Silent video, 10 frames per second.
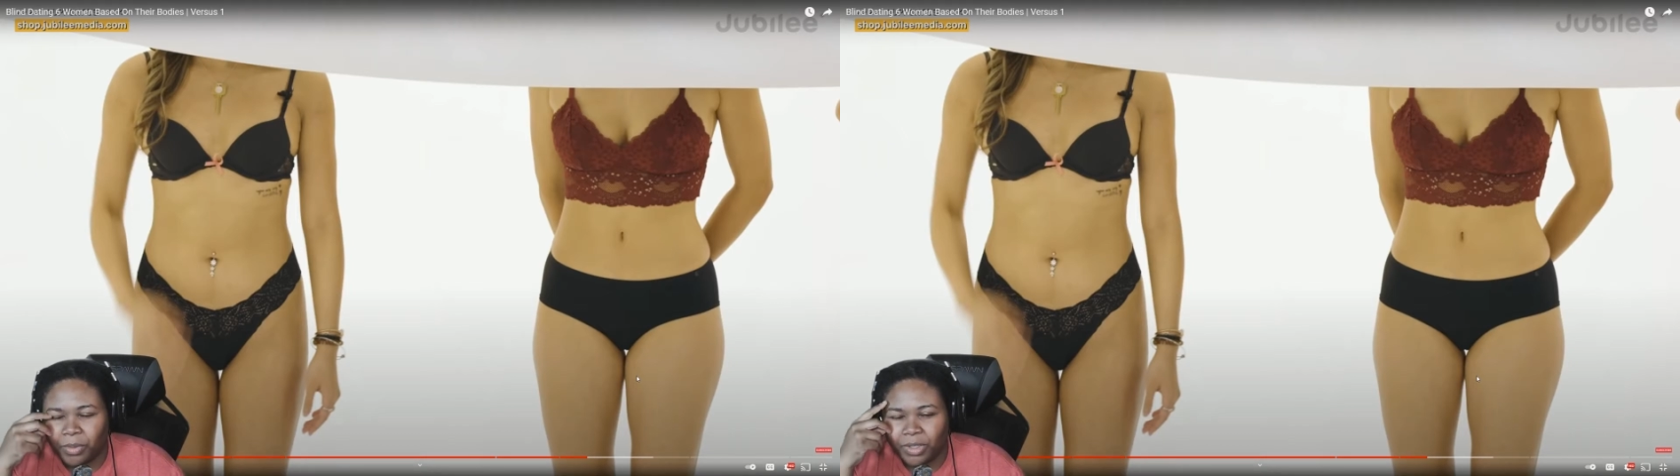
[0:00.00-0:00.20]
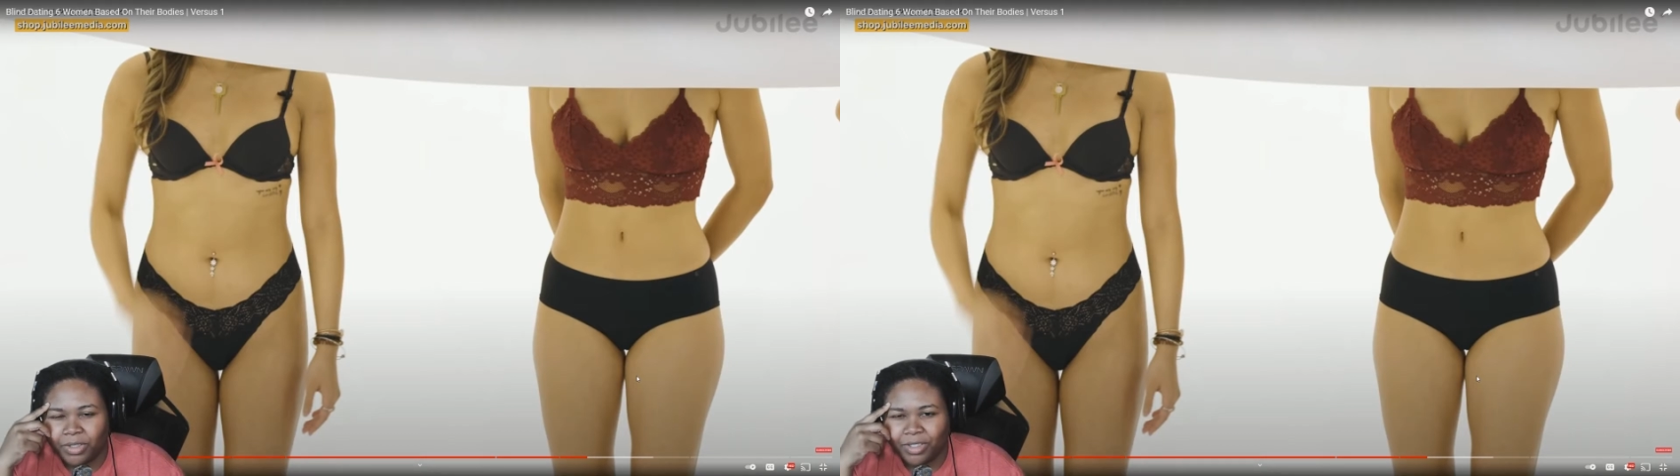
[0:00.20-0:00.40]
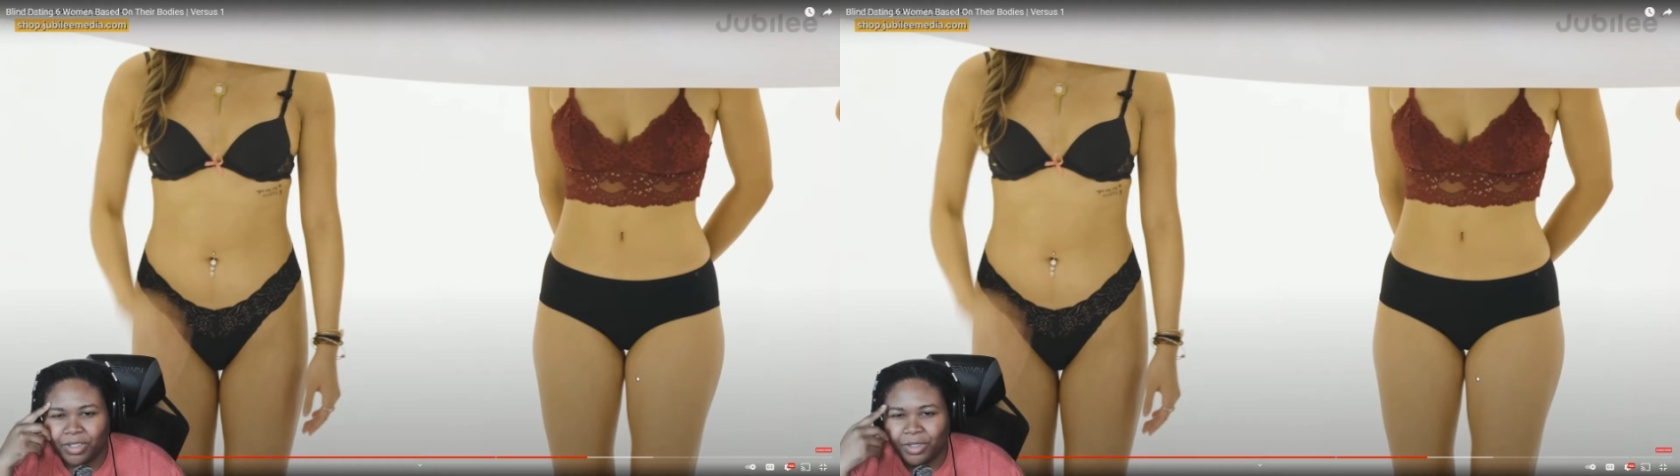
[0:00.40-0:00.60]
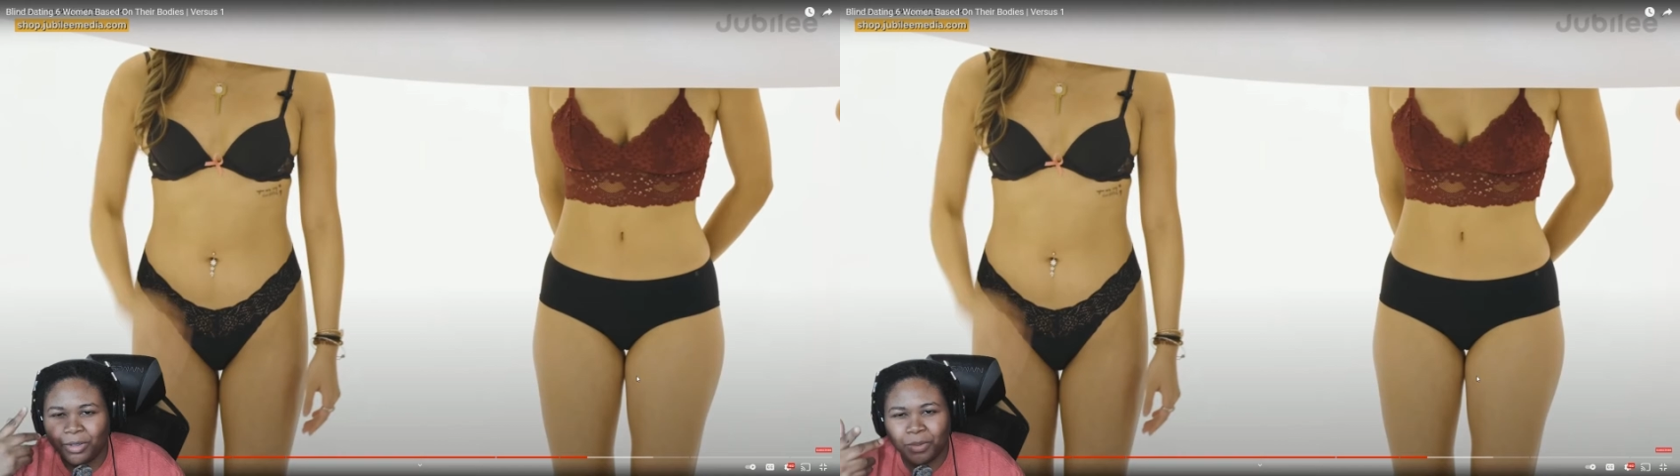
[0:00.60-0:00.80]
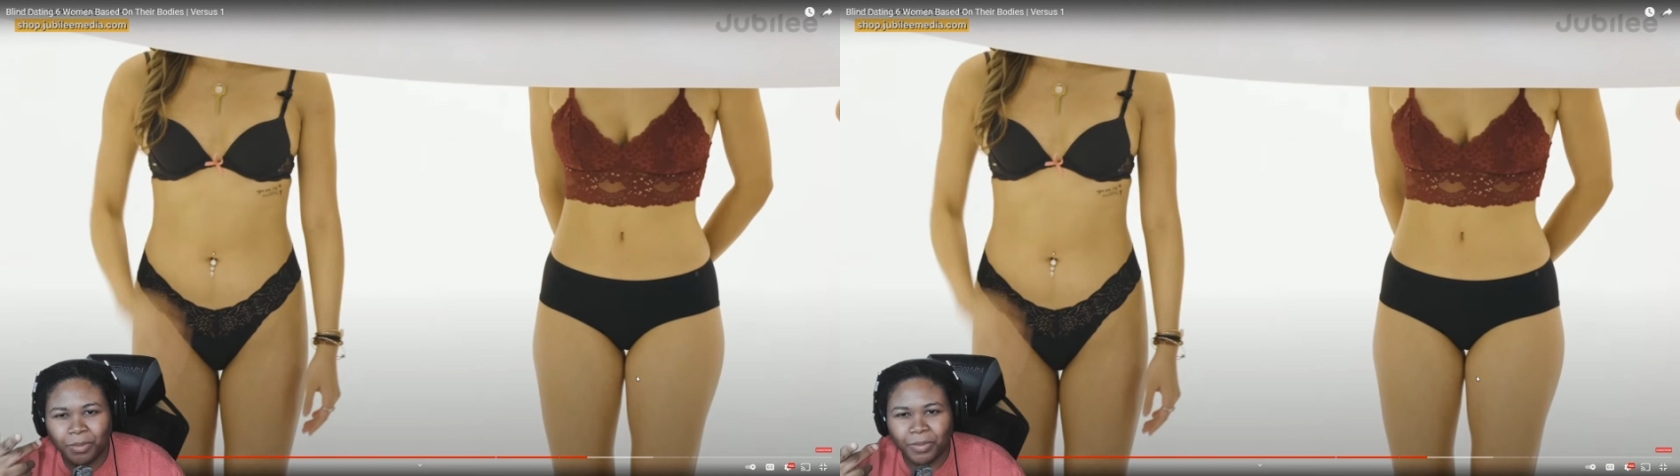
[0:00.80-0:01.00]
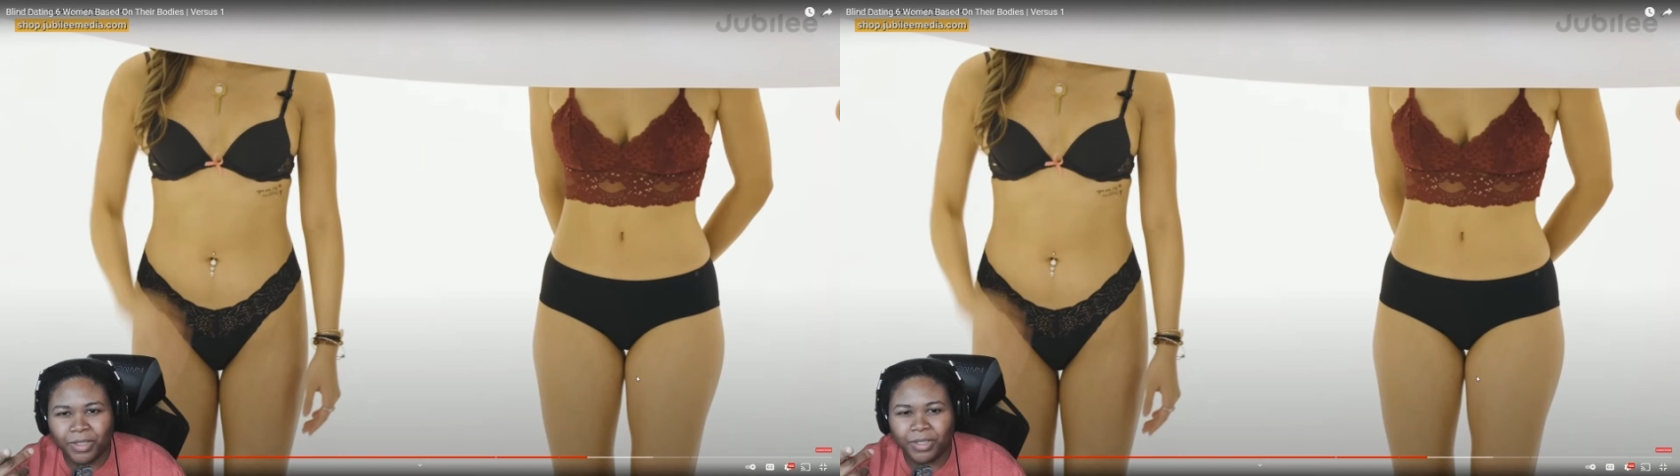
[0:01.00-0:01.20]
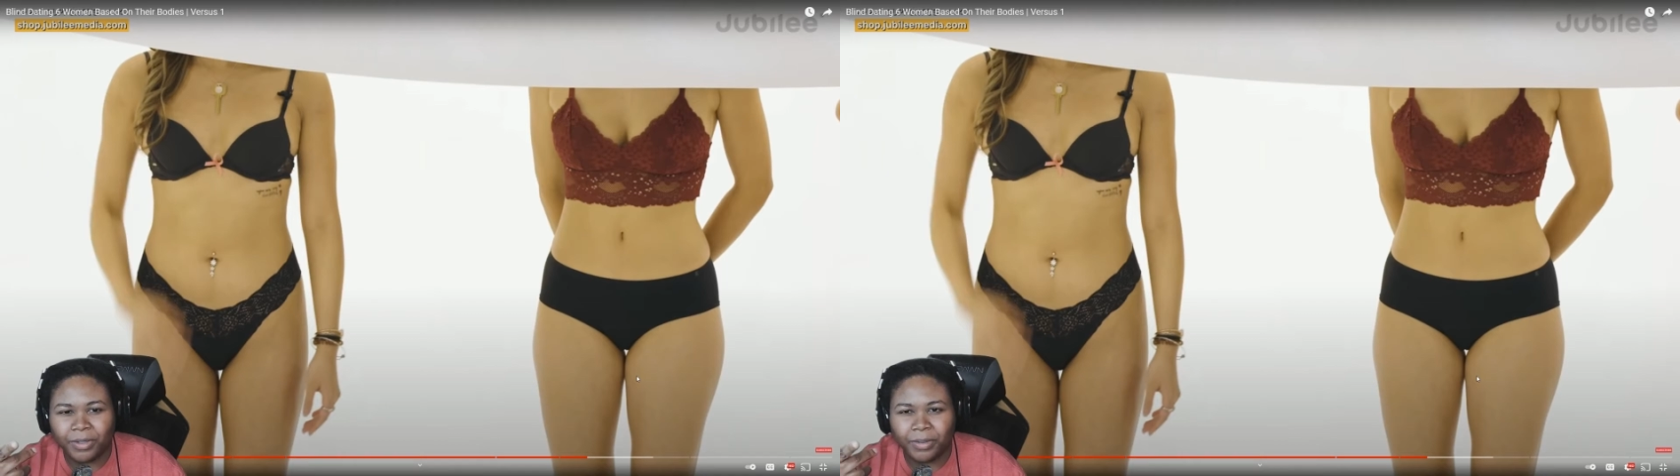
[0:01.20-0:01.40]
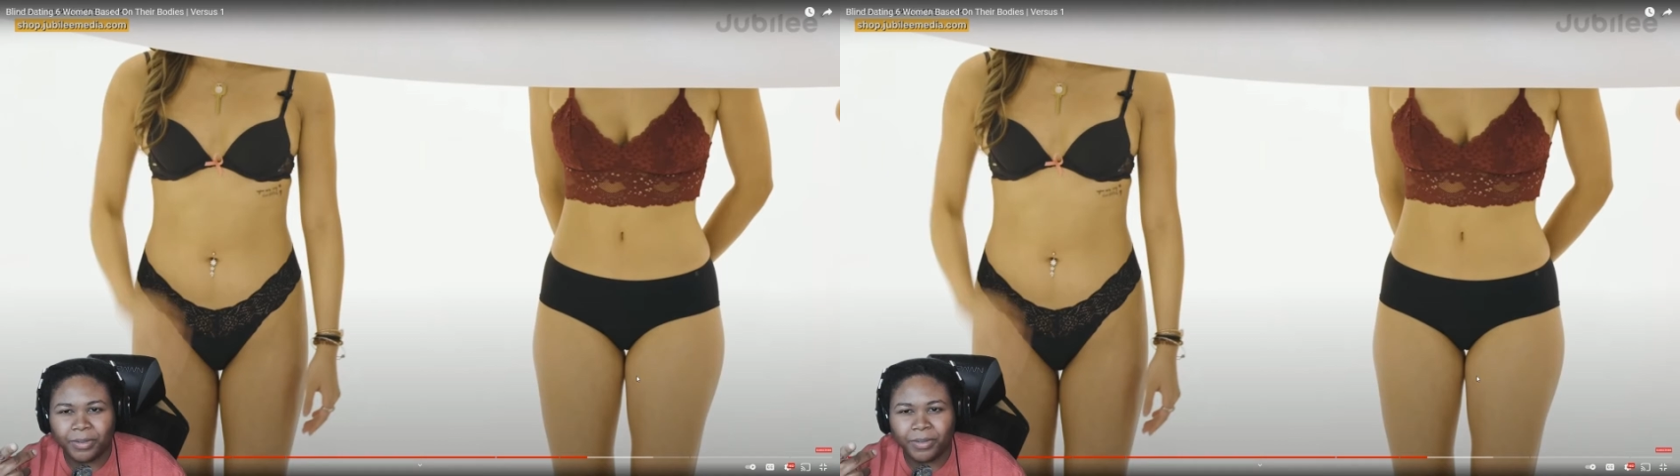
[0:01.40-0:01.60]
what you want to do.